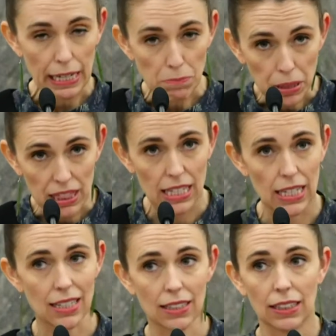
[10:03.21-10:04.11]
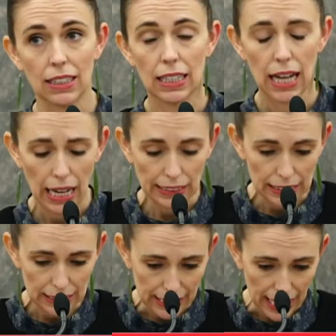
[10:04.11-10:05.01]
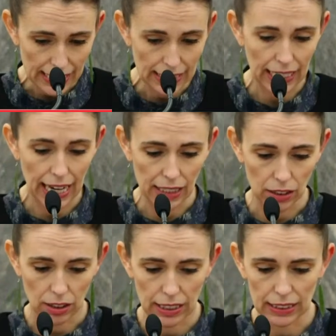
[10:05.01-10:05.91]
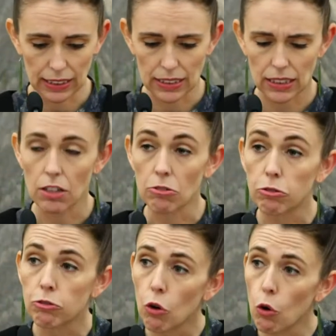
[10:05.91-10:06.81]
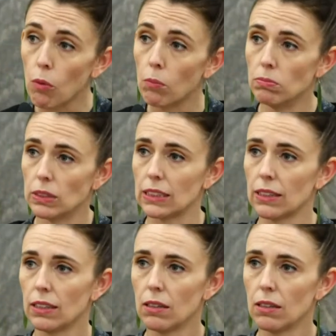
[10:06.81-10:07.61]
empathy, understanding and kindness, informed,